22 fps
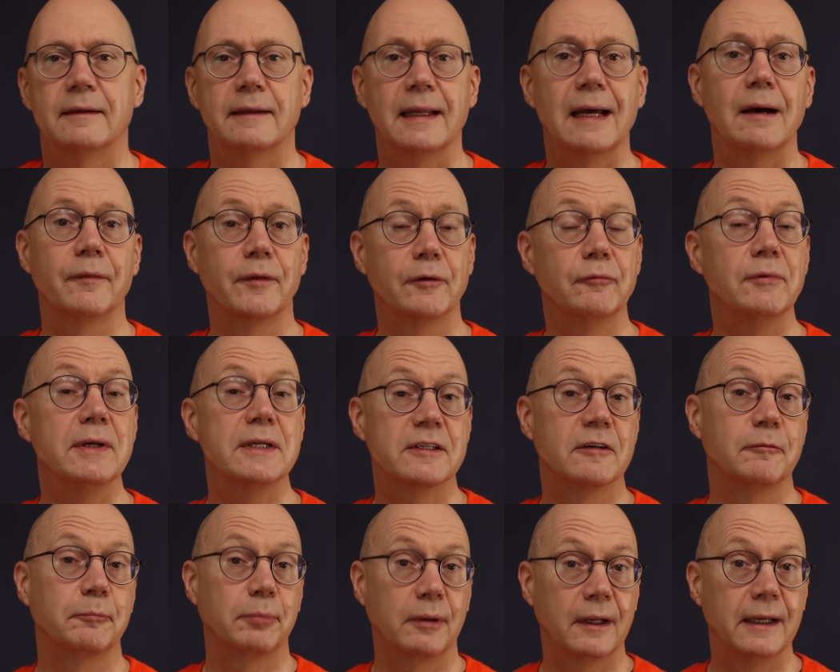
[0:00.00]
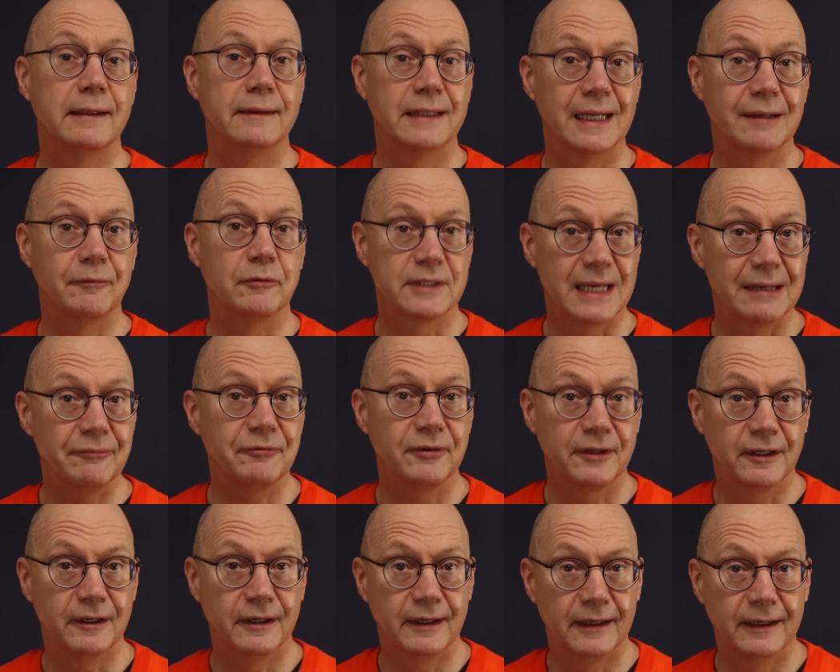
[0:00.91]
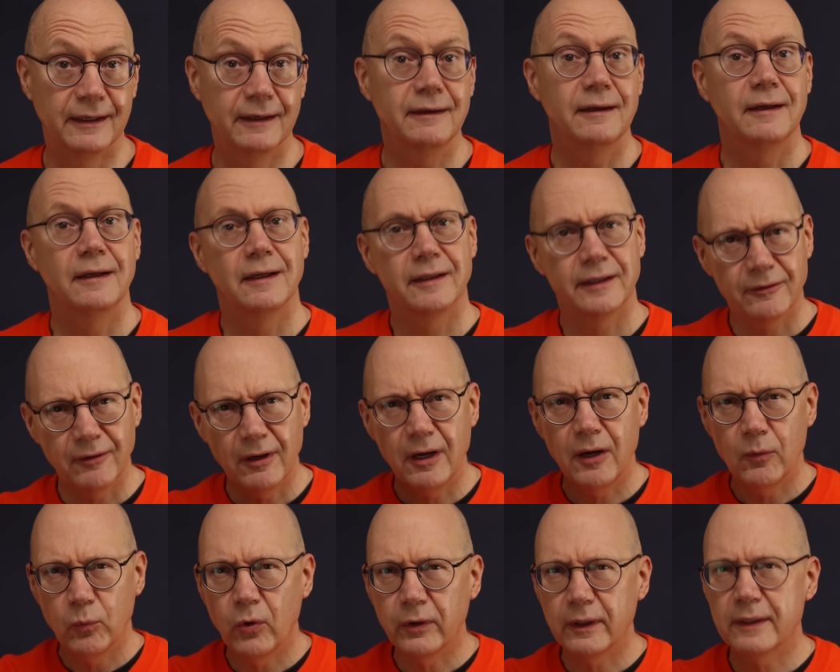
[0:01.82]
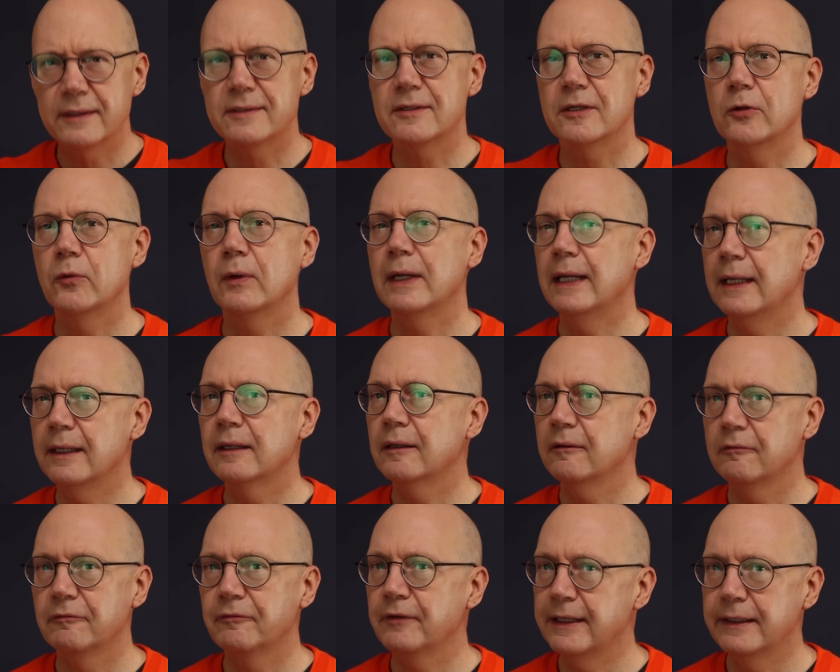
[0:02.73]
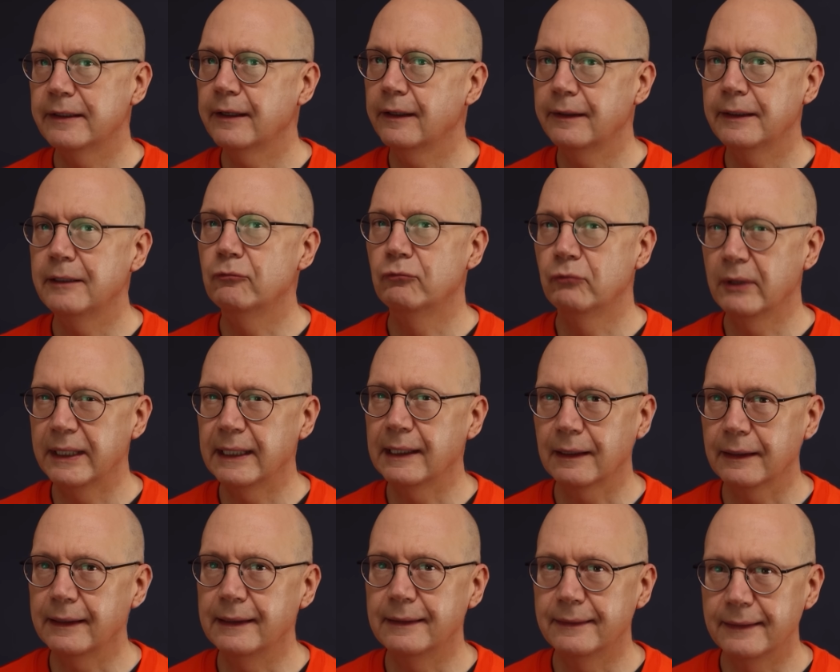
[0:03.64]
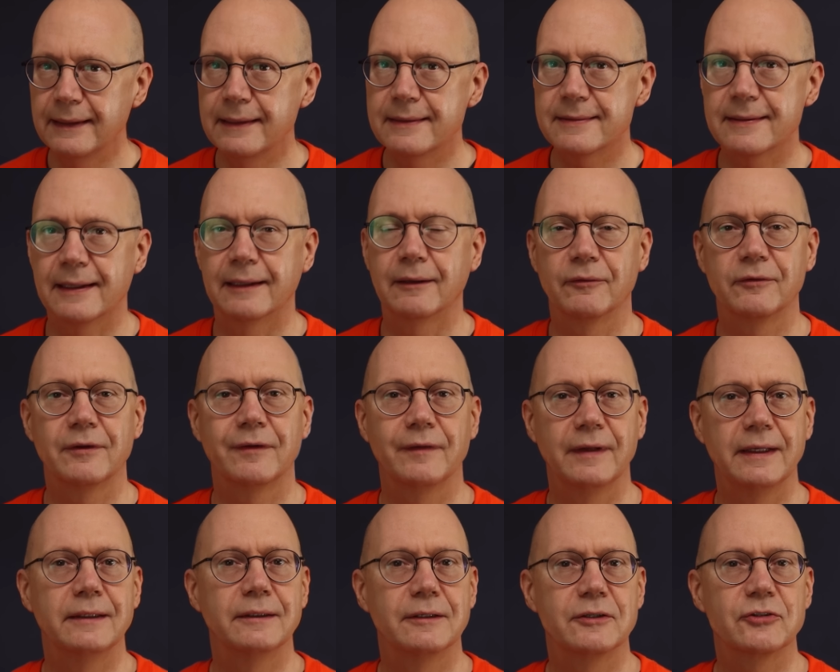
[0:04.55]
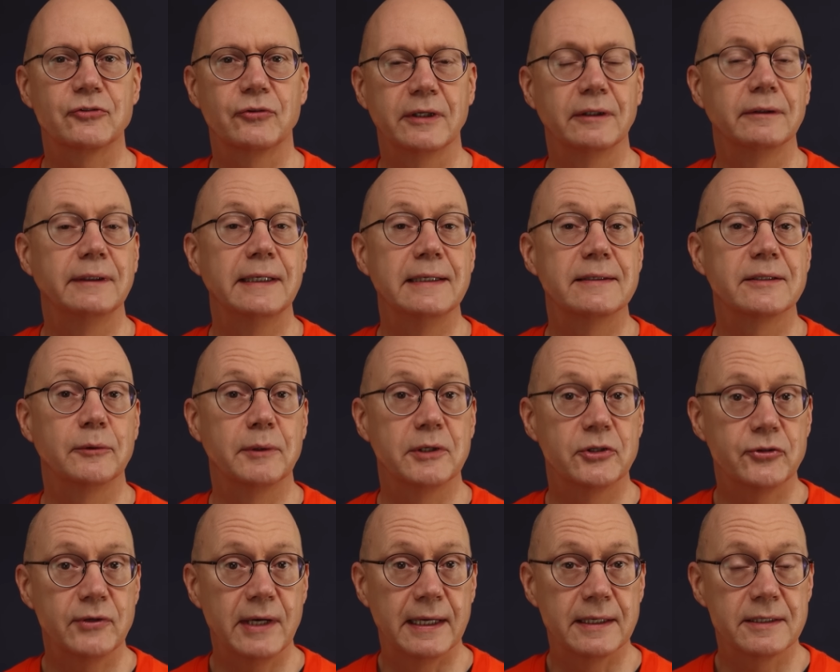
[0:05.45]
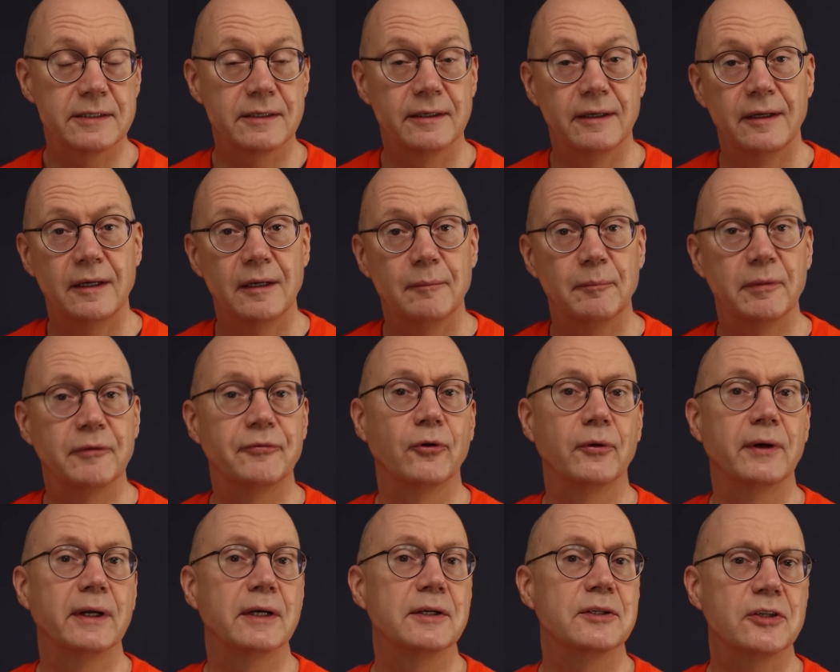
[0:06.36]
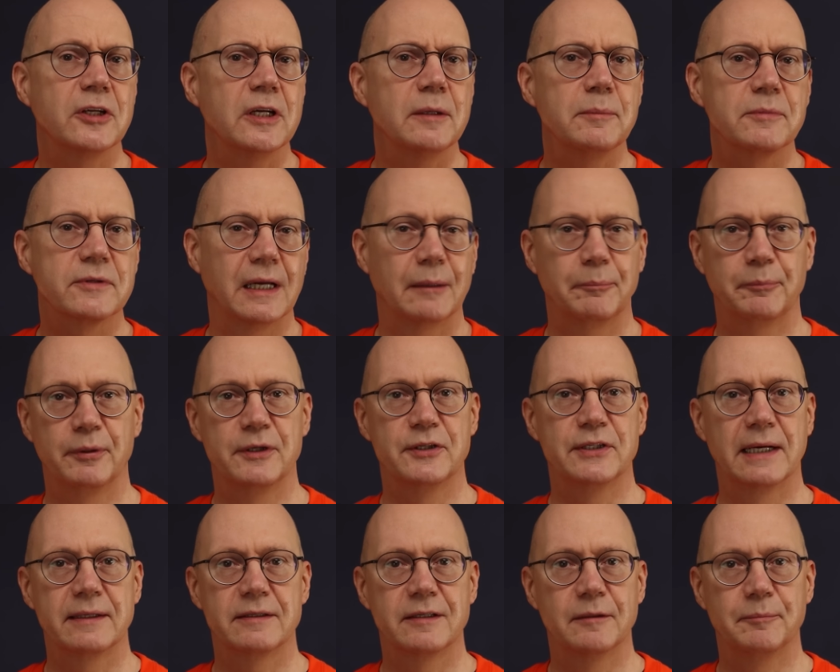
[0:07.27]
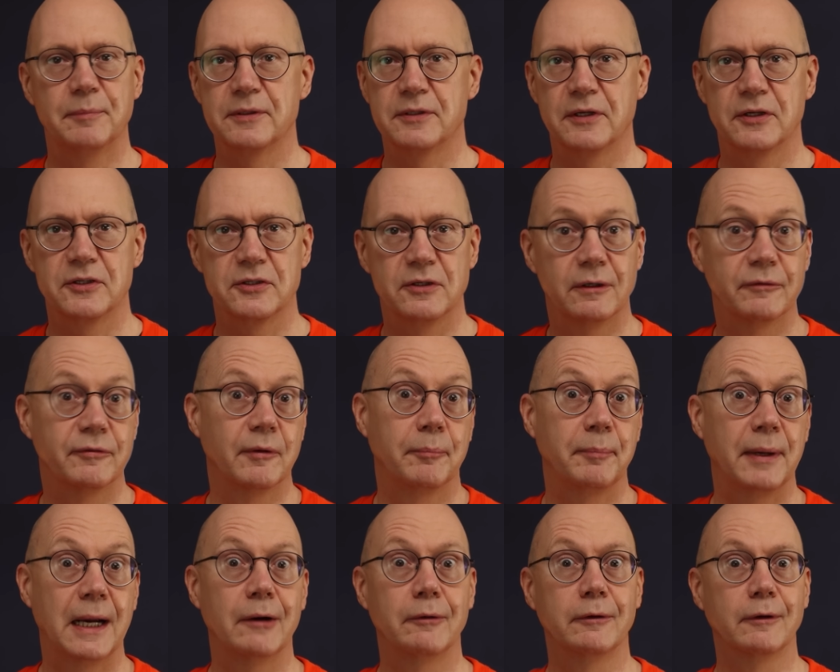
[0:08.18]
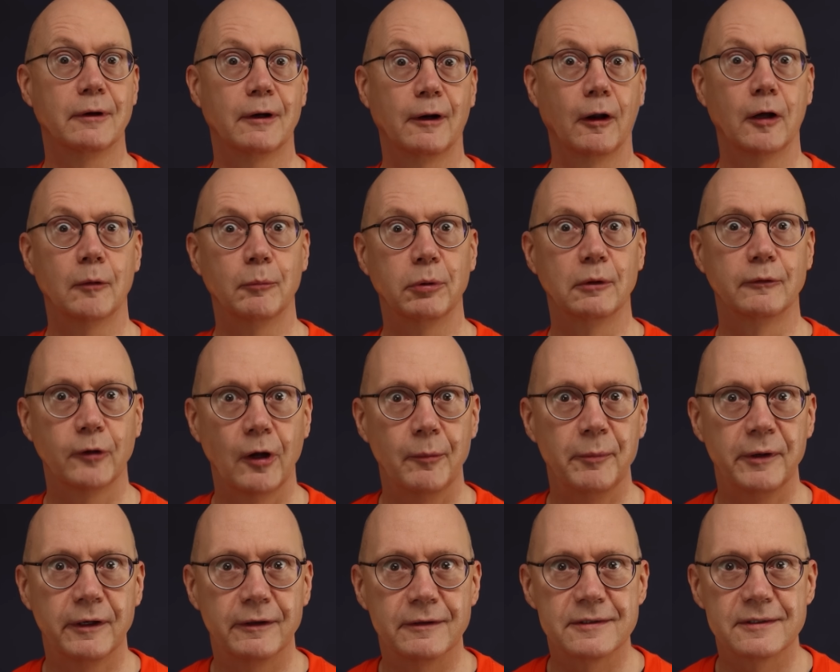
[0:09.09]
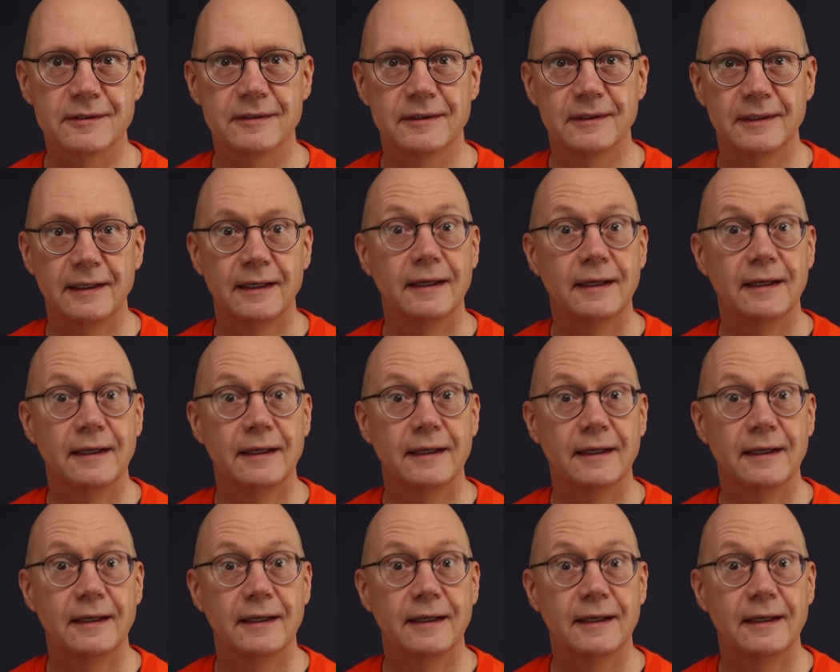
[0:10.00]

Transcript: Now, the risk of playing devil's advocate here, there are one or two inconveniently wrinkly details that the industry will need to address before it assumes that projected position of apparent global dominance.